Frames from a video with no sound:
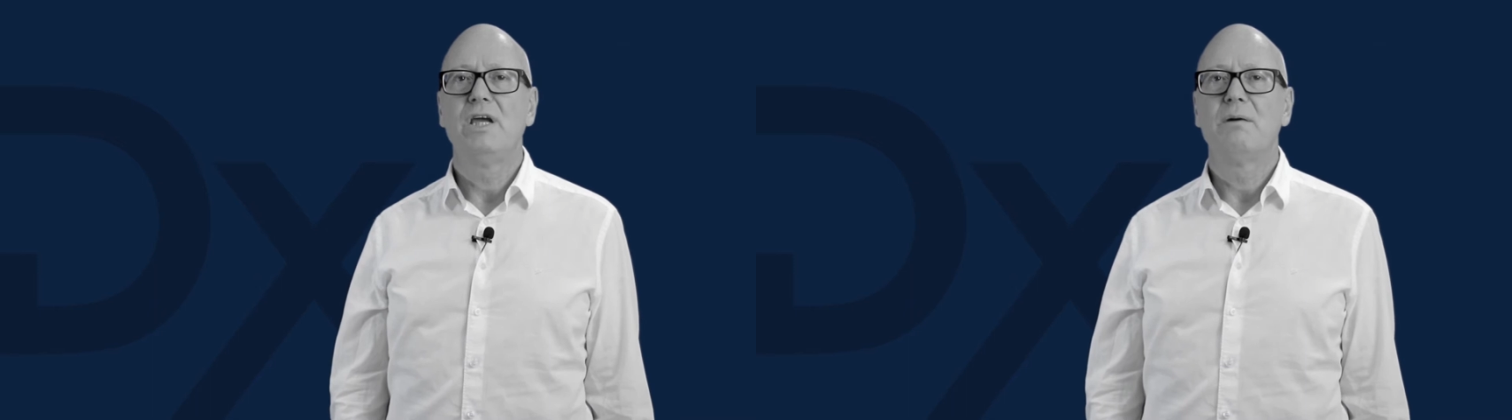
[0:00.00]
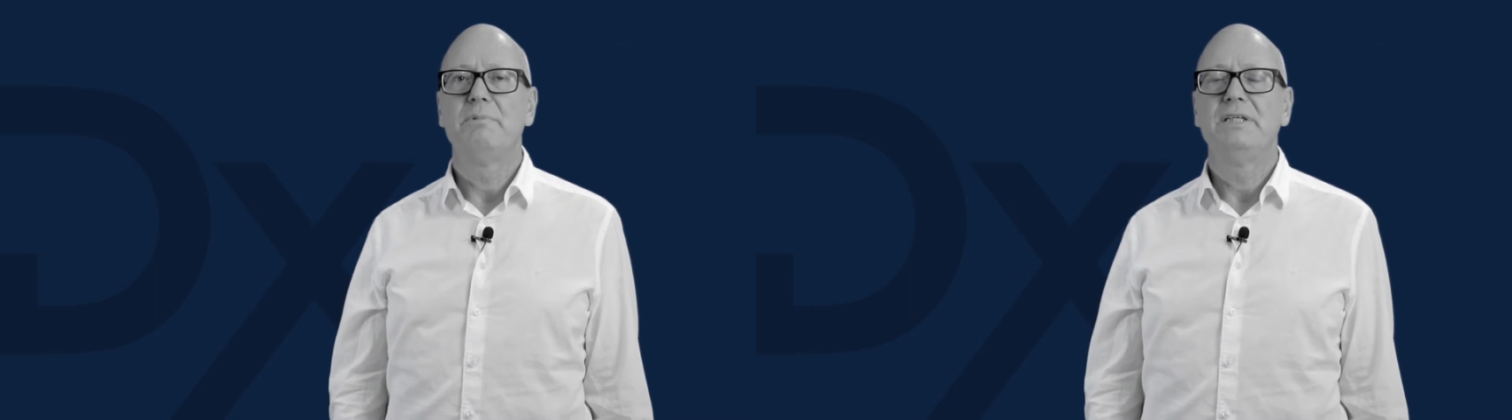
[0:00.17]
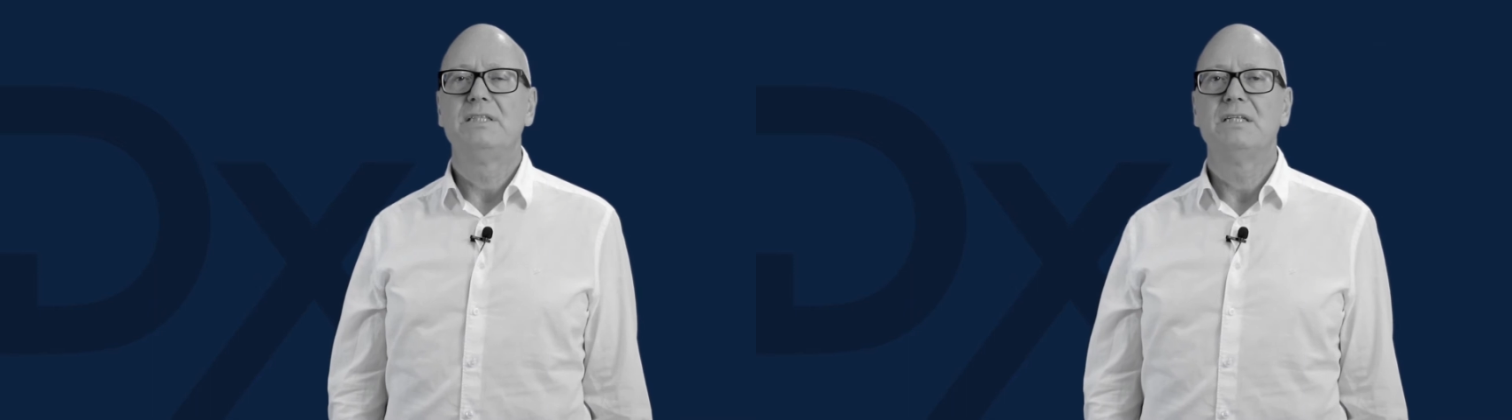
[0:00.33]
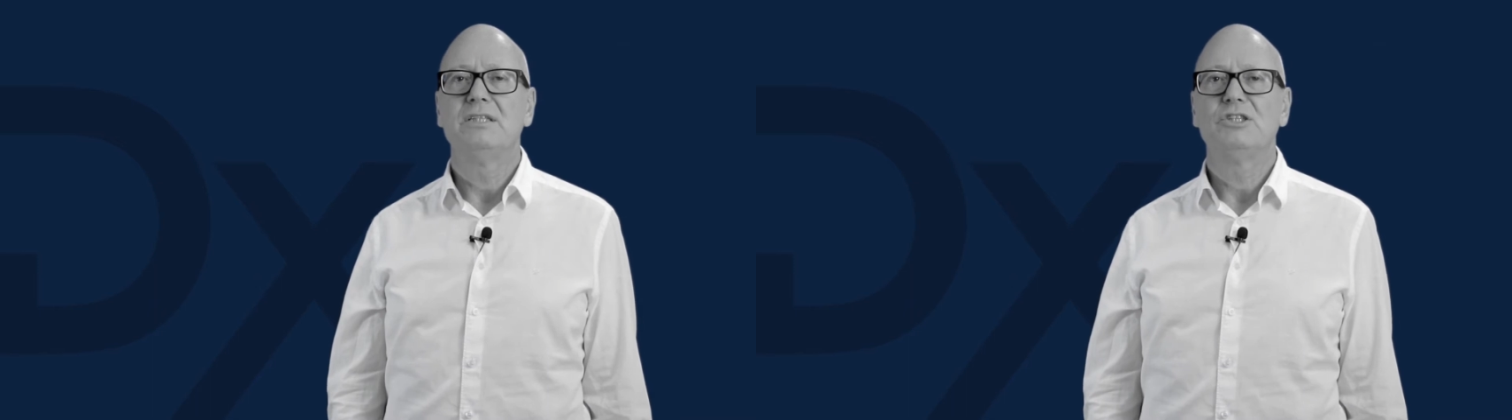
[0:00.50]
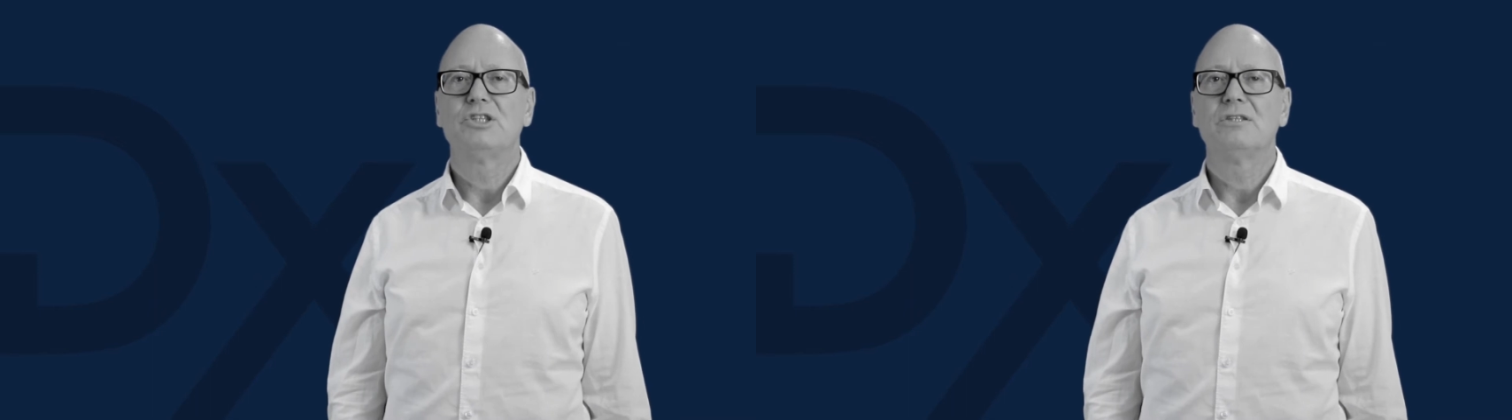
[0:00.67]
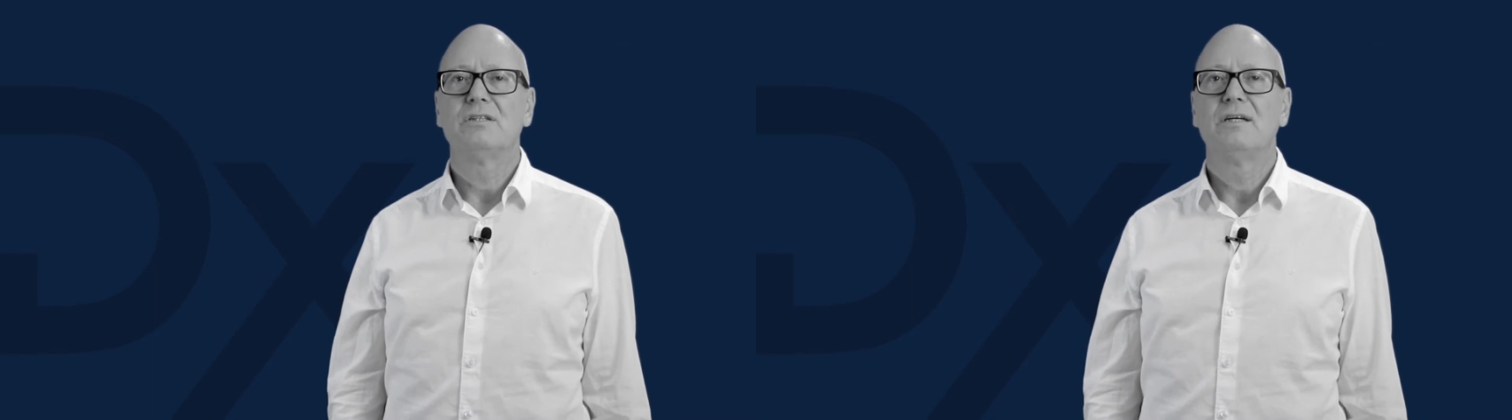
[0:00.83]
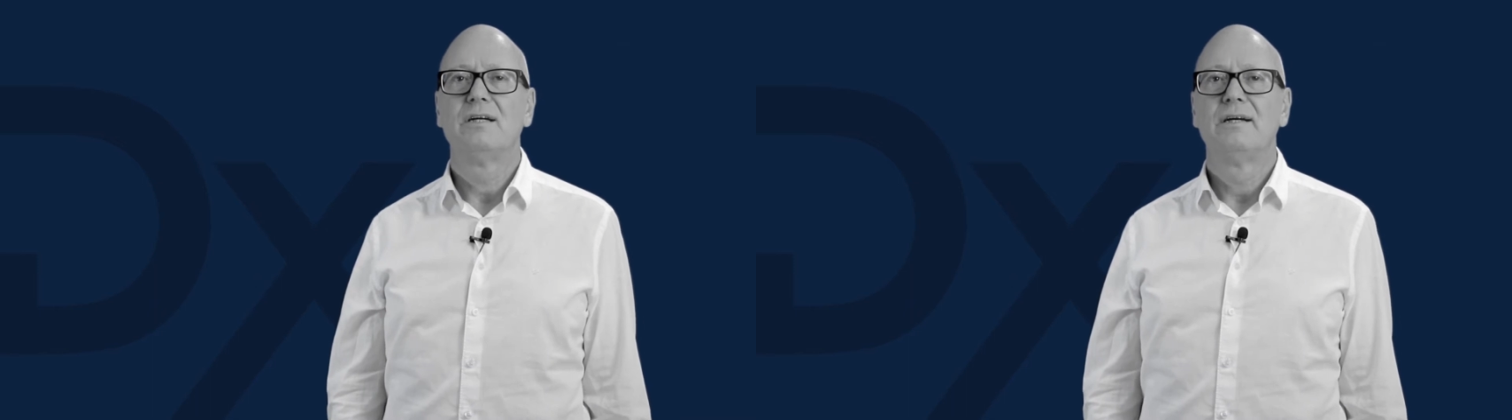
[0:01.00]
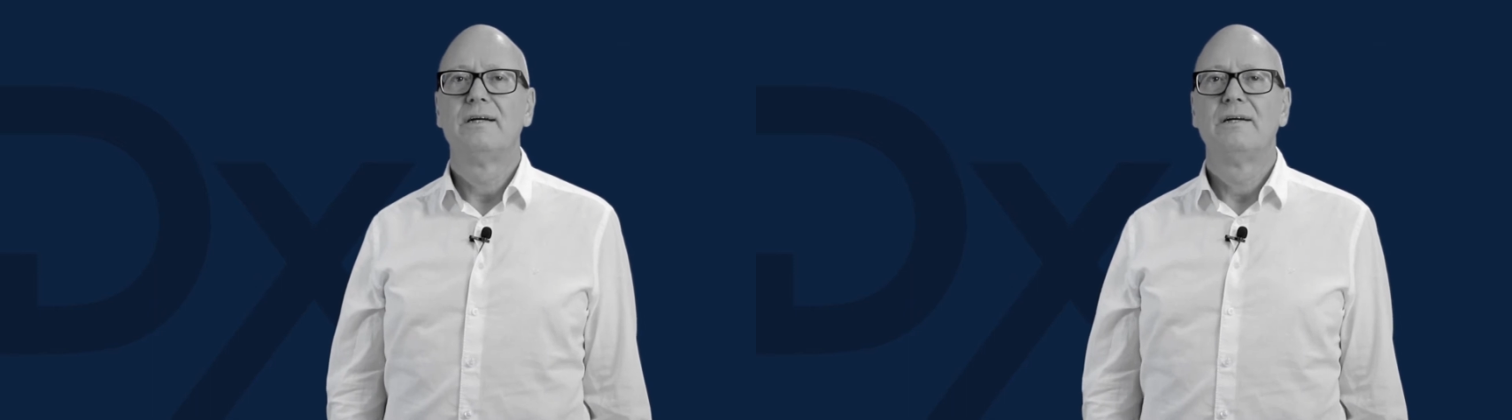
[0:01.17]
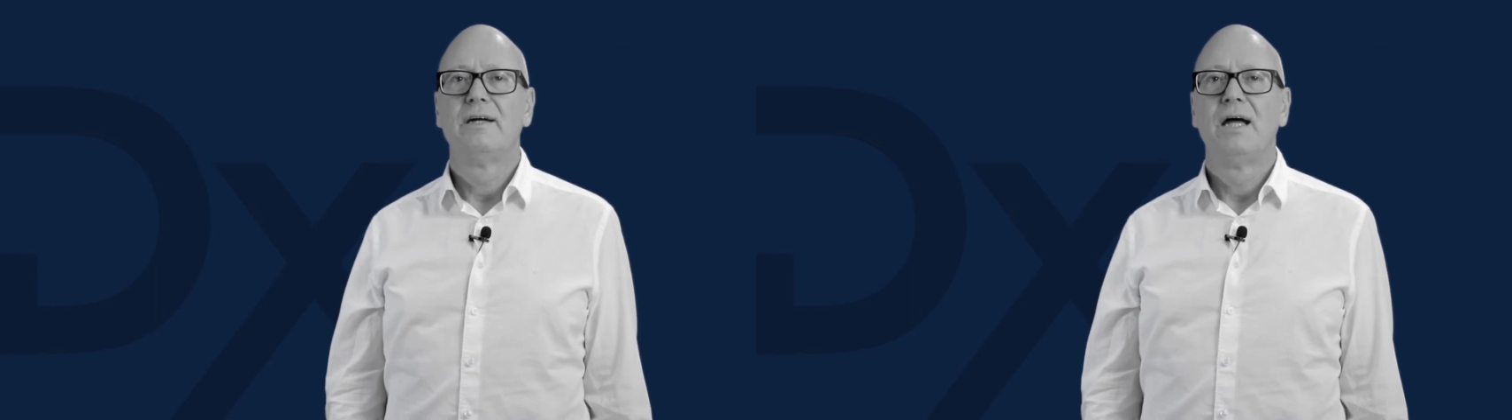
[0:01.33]
rehabilitation.
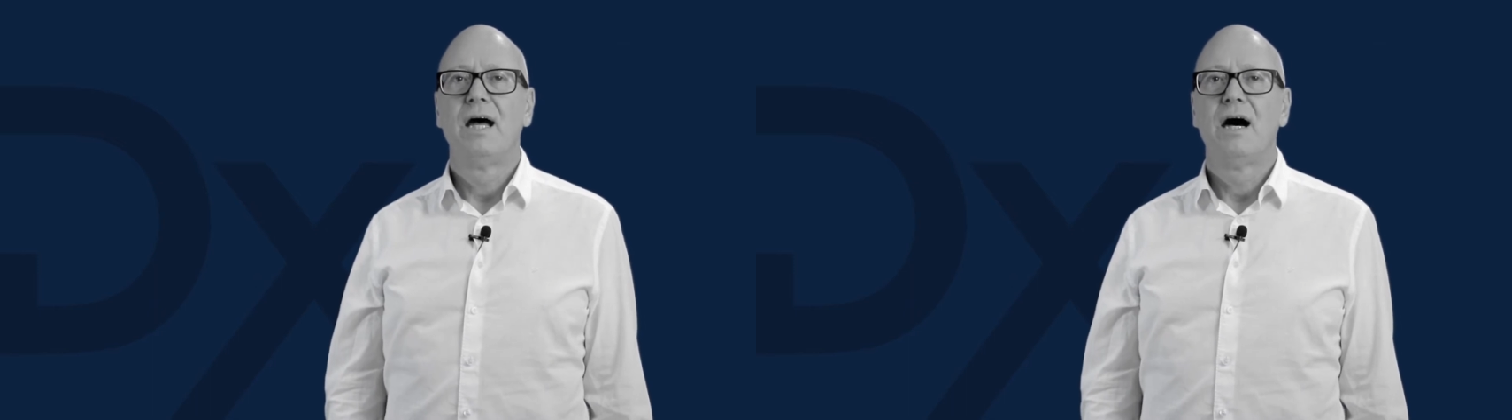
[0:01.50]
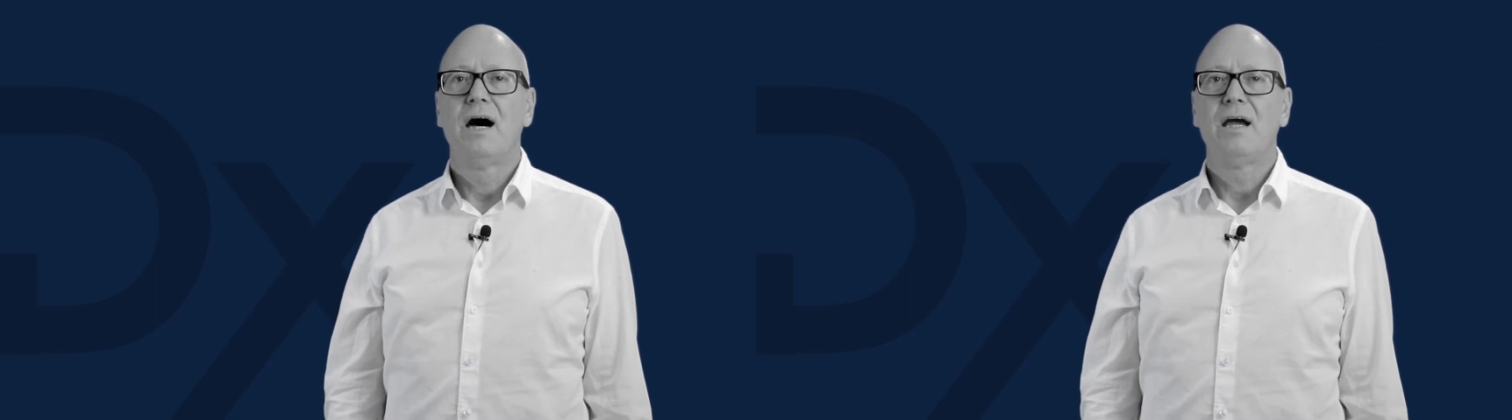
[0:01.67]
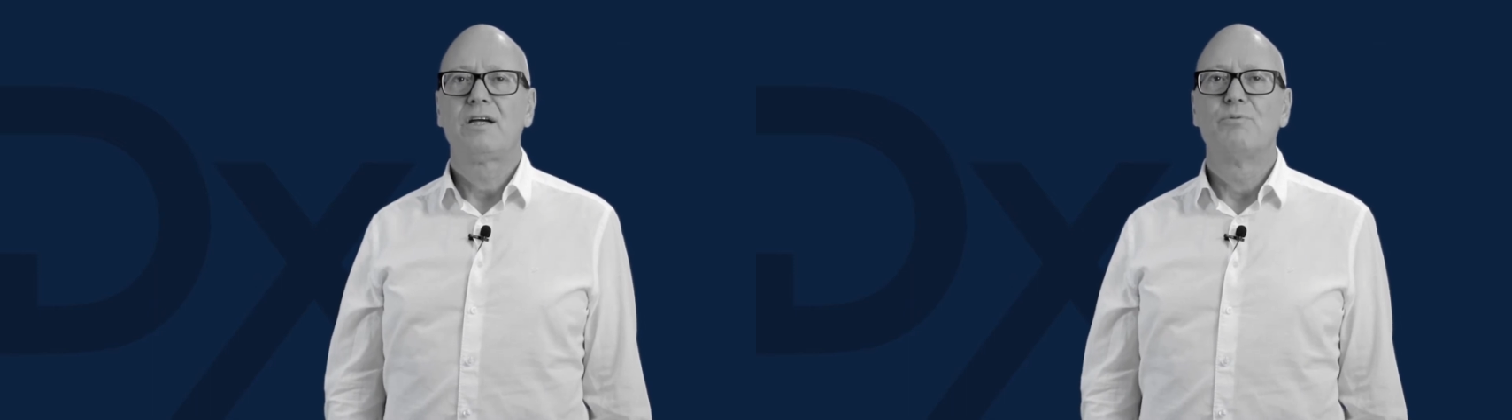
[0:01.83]
I